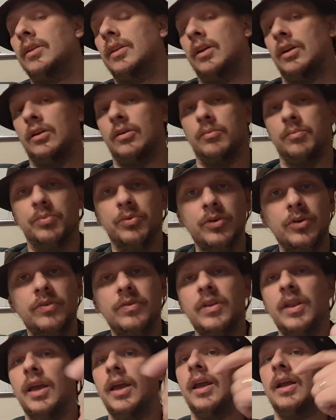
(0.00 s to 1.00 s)
then an
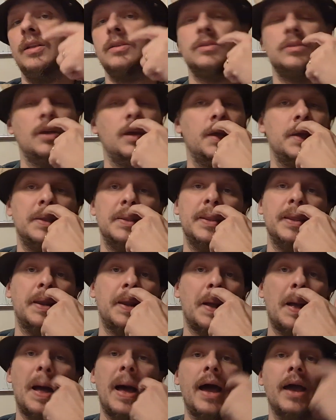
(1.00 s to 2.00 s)
improved lay hands on, then
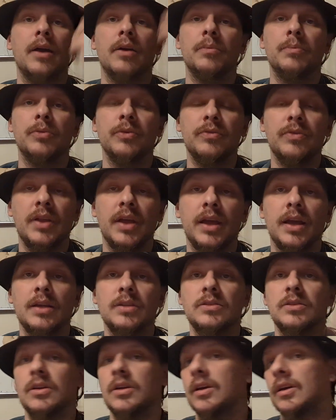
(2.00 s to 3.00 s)
a higher improved lay
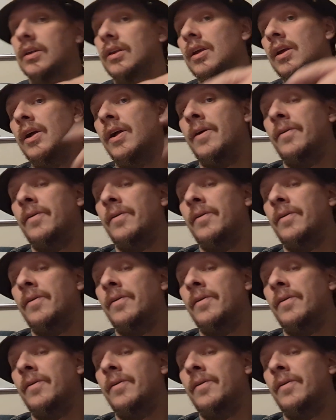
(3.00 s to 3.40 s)
hands on.